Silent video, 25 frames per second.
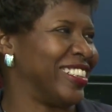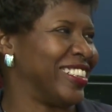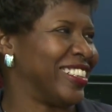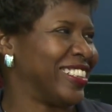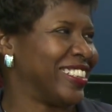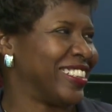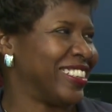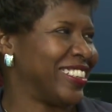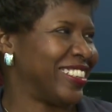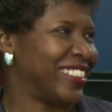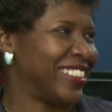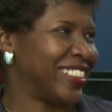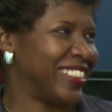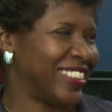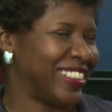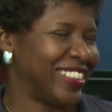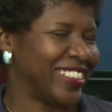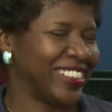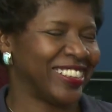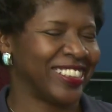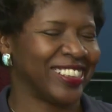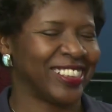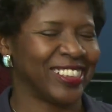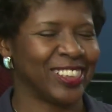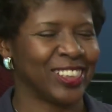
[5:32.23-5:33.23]

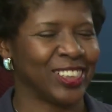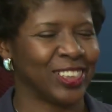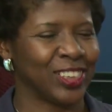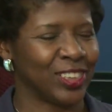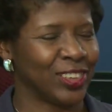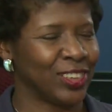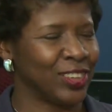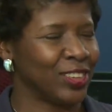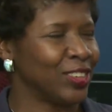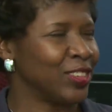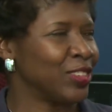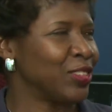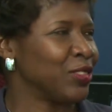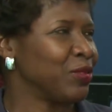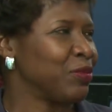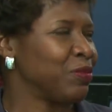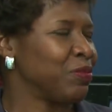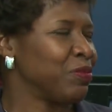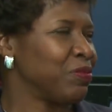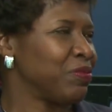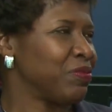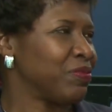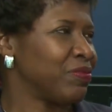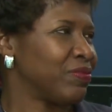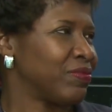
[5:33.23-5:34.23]

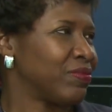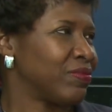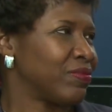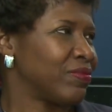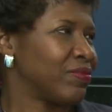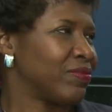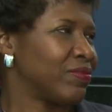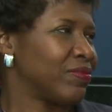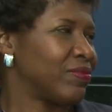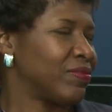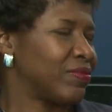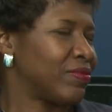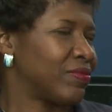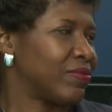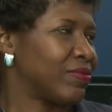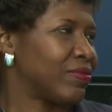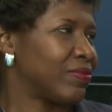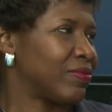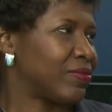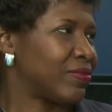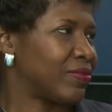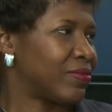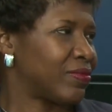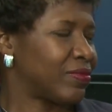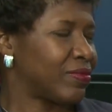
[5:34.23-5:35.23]

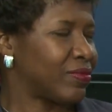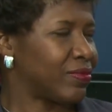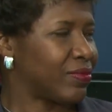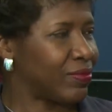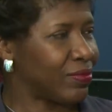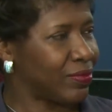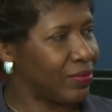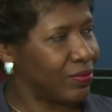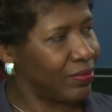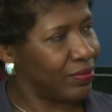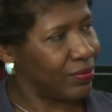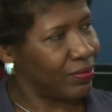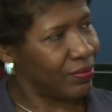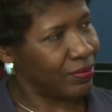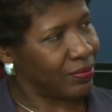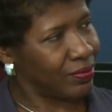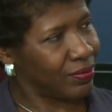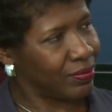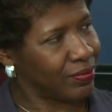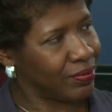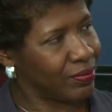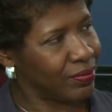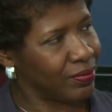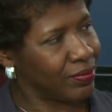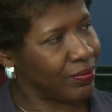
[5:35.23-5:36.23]

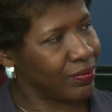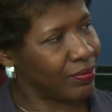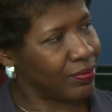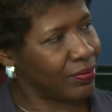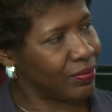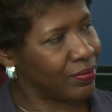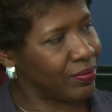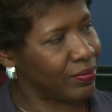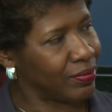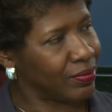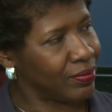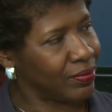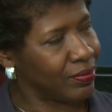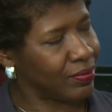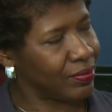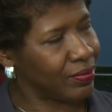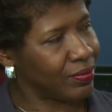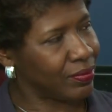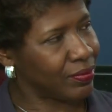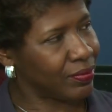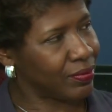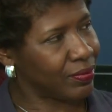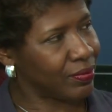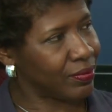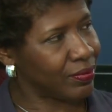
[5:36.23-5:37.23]

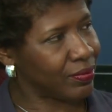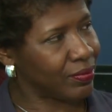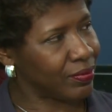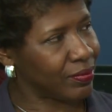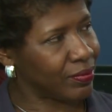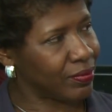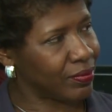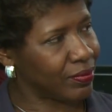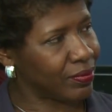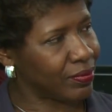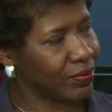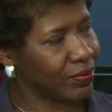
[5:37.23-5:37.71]
The person shown says nothing.